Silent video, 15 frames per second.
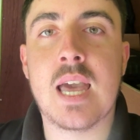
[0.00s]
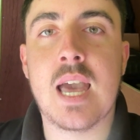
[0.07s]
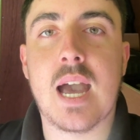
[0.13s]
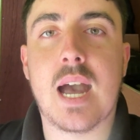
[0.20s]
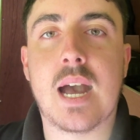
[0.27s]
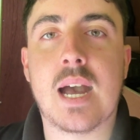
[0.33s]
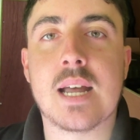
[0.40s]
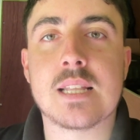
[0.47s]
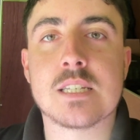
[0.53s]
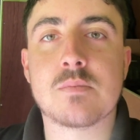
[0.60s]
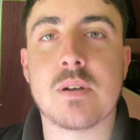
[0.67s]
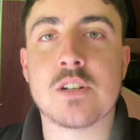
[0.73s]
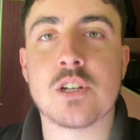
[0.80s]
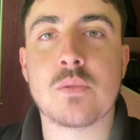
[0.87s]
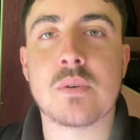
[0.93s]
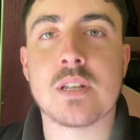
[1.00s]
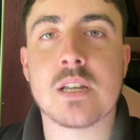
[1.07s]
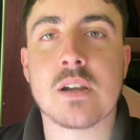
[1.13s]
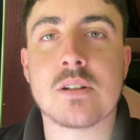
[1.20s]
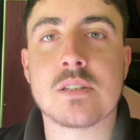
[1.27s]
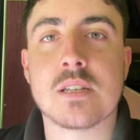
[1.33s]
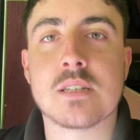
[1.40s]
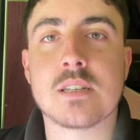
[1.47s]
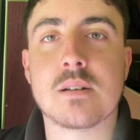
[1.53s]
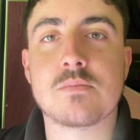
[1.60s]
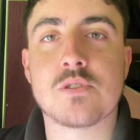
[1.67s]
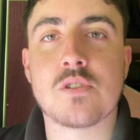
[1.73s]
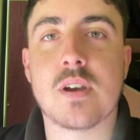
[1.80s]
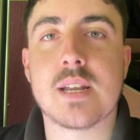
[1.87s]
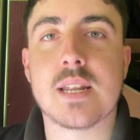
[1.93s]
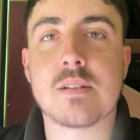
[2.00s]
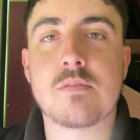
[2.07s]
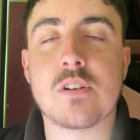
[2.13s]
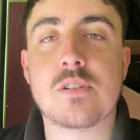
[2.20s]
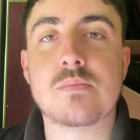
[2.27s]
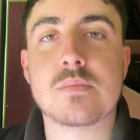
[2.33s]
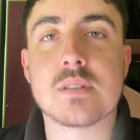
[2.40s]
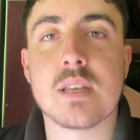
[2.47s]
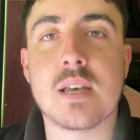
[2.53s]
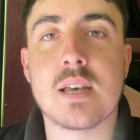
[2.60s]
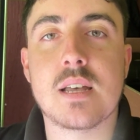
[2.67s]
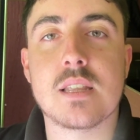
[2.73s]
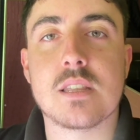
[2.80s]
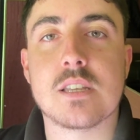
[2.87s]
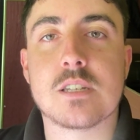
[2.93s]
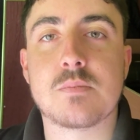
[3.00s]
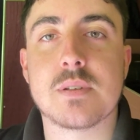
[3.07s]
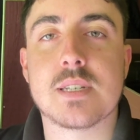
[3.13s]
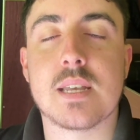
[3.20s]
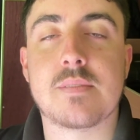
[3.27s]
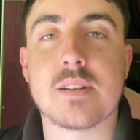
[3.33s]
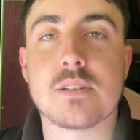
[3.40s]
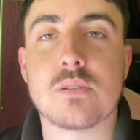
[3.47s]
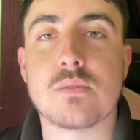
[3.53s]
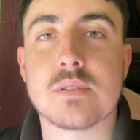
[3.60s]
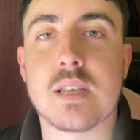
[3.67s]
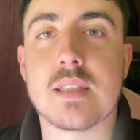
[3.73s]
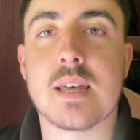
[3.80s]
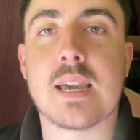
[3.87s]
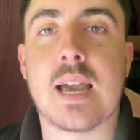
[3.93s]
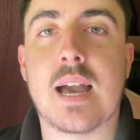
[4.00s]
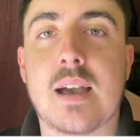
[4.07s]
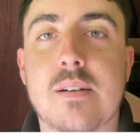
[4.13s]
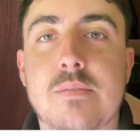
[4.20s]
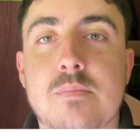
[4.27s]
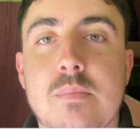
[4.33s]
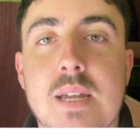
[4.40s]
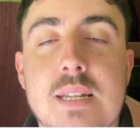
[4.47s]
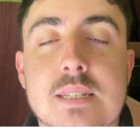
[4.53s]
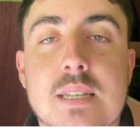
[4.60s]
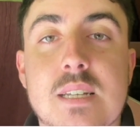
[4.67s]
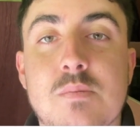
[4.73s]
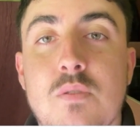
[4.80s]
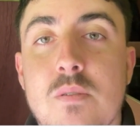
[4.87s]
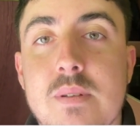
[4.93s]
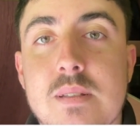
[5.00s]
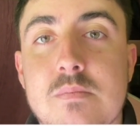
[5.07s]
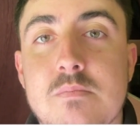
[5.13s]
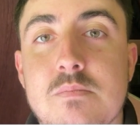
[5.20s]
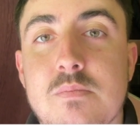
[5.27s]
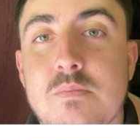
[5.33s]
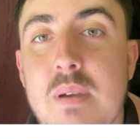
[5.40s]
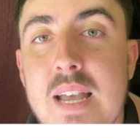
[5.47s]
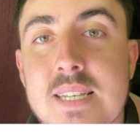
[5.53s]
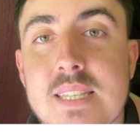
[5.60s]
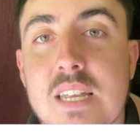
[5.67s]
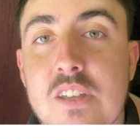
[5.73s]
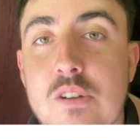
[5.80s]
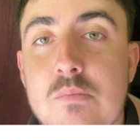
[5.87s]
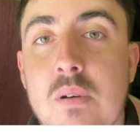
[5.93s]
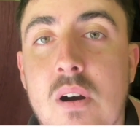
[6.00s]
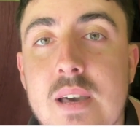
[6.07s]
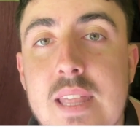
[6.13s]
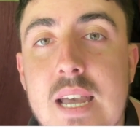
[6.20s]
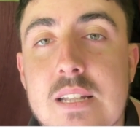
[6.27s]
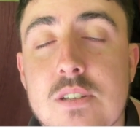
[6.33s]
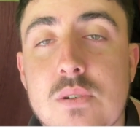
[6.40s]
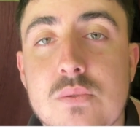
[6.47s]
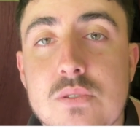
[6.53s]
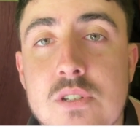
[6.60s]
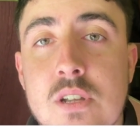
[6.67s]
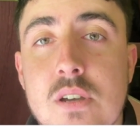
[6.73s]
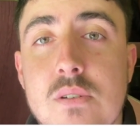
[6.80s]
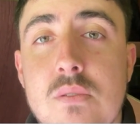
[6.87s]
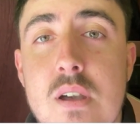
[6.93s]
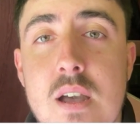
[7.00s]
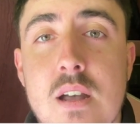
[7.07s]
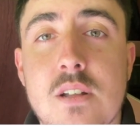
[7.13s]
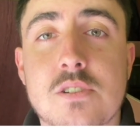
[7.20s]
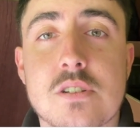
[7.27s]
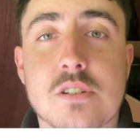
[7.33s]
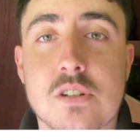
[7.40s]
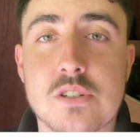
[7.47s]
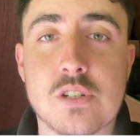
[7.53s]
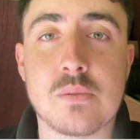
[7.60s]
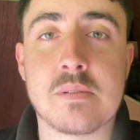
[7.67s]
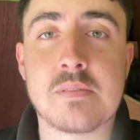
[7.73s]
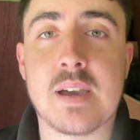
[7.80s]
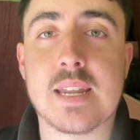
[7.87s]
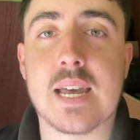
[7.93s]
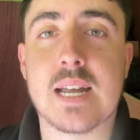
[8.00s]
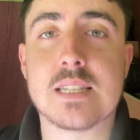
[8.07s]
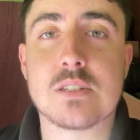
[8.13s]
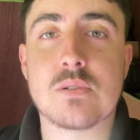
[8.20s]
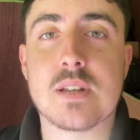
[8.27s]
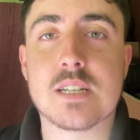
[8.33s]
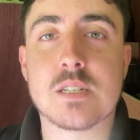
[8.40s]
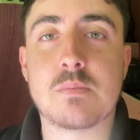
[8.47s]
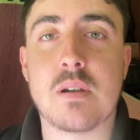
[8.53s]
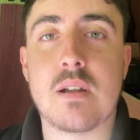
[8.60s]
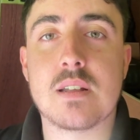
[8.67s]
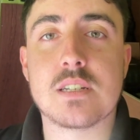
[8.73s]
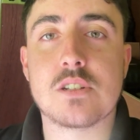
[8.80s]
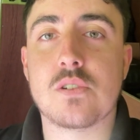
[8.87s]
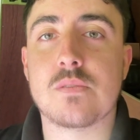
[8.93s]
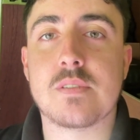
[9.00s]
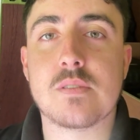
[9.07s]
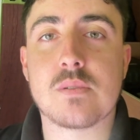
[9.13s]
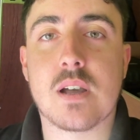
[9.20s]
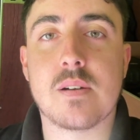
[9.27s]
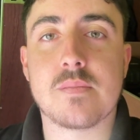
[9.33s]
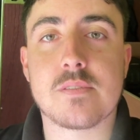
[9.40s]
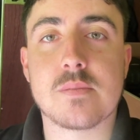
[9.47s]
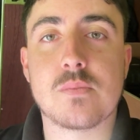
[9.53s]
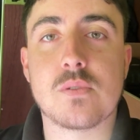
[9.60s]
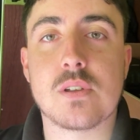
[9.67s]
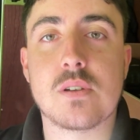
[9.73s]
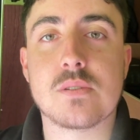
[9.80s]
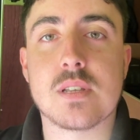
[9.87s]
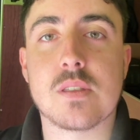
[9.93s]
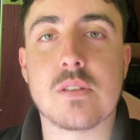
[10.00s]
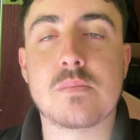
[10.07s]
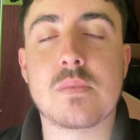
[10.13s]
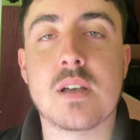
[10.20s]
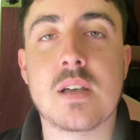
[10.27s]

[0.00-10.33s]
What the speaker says: And especially when you go to some training rooms, the specific tools that they have means that it's probably best that you buy their tools too, just because you would have had hands-on experience and you'll feel comfortable using them.